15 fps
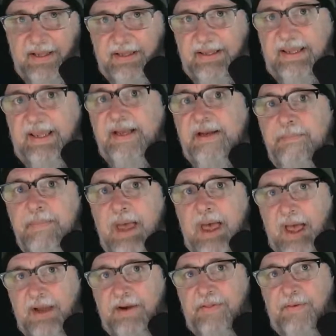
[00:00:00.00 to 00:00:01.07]
get them
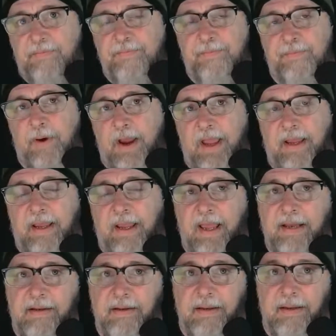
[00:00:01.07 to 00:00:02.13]
out of the fray.
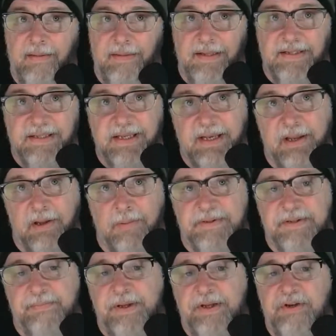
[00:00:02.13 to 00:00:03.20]
And this can help
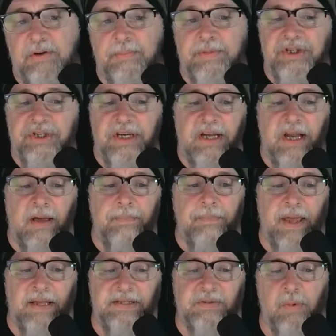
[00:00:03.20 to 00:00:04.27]
speed your machine up
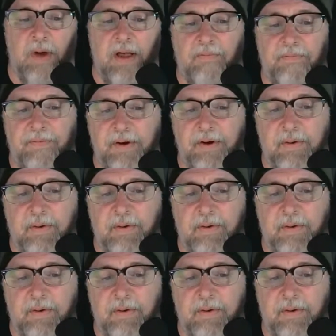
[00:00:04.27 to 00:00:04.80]
as well. Very,